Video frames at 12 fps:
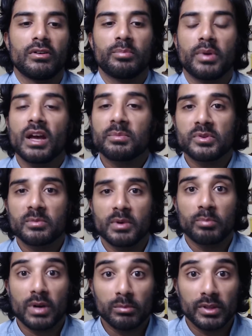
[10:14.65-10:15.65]
perhaps from
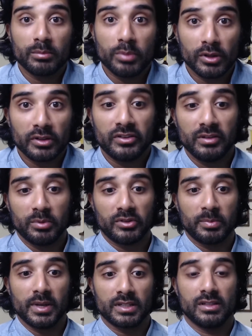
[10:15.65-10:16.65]
a public policy
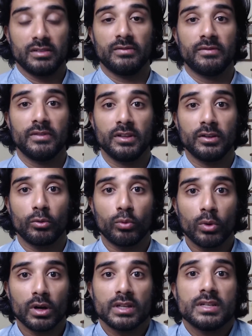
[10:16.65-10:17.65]
perspective,
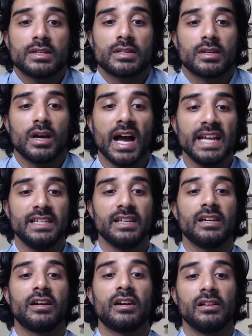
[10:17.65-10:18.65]
what is
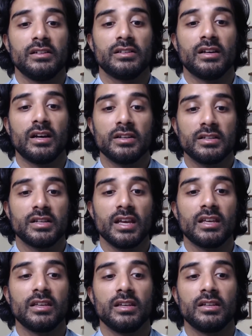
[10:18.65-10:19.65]
IDA Ireland
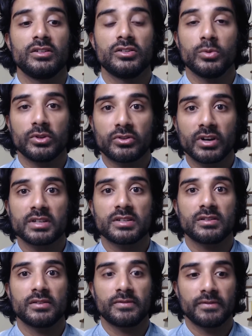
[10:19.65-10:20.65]
undertaking to
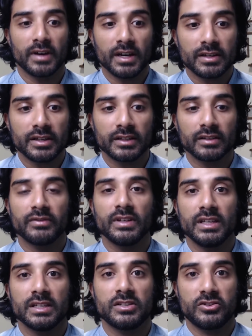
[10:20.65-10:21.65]
address the funding of
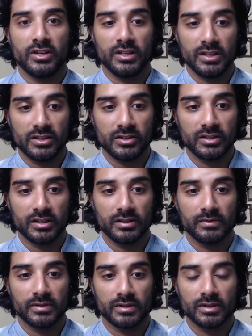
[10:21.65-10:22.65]
ESG
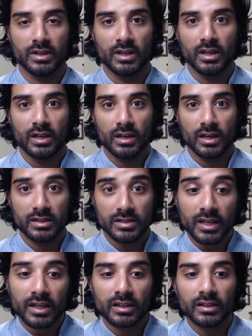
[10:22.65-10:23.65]
initiatives? And
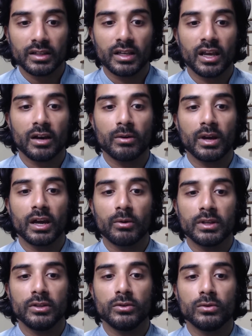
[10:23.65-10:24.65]
secondly, how
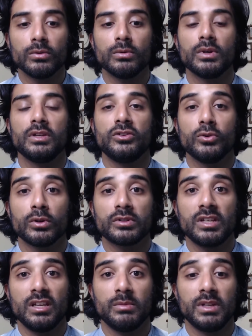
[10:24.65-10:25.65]
are you and your
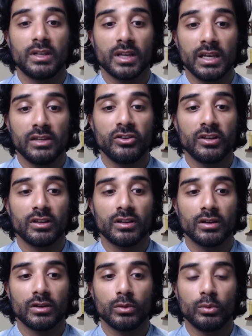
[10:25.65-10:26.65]
team
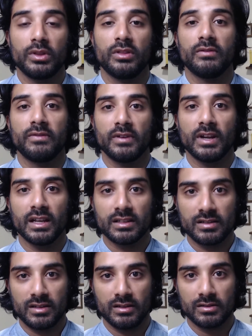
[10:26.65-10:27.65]
engaging with the
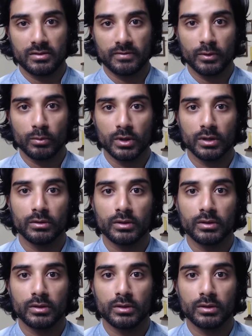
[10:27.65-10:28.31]
financiers of the world?